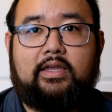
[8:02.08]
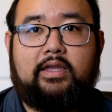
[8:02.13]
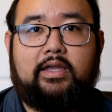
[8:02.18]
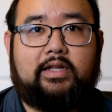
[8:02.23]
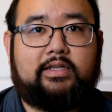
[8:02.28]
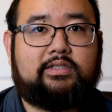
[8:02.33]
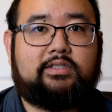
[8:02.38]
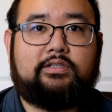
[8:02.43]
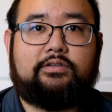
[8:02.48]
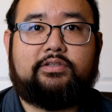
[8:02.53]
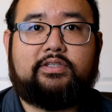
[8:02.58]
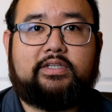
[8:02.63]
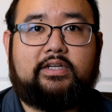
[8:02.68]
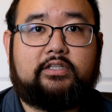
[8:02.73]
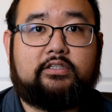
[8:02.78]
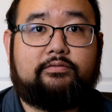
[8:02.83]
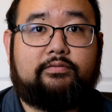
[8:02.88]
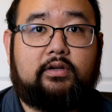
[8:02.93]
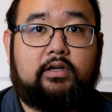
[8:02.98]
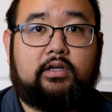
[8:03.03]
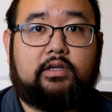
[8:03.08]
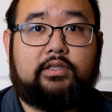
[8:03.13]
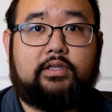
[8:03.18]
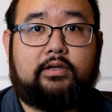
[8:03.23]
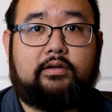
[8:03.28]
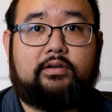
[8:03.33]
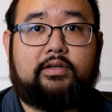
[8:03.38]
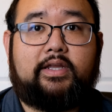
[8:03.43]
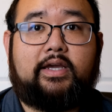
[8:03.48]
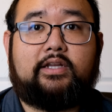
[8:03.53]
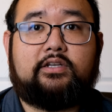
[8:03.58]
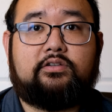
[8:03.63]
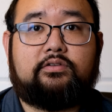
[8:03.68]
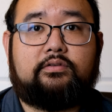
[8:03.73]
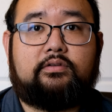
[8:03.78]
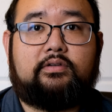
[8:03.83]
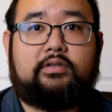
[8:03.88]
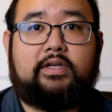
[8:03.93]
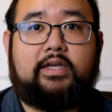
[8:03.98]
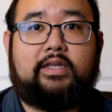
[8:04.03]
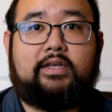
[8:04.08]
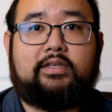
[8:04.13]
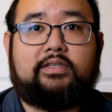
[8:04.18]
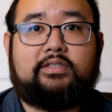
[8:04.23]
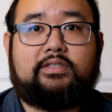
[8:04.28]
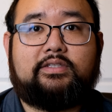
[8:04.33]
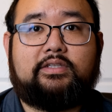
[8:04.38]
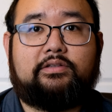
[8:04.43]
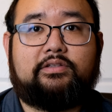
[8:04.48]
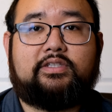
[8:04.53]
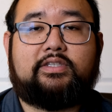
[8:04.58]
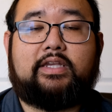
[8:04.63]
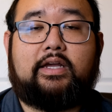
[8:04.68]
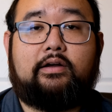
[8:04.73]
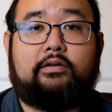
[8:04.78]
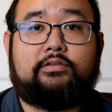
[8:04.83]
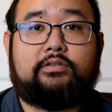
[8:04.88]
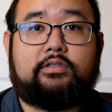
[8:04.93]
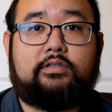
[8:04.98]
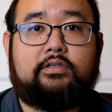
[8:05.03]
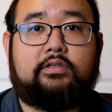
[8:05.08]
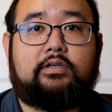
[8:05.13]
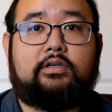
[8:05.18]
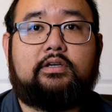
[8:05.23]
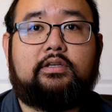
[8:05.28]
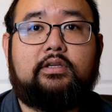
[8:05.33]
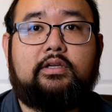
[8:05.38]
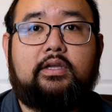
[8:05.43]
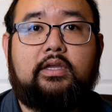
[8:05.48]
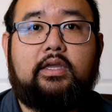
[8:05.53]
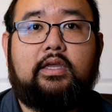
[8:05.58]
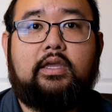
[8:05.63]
It still sounds very clear and natural, and it still sounds good.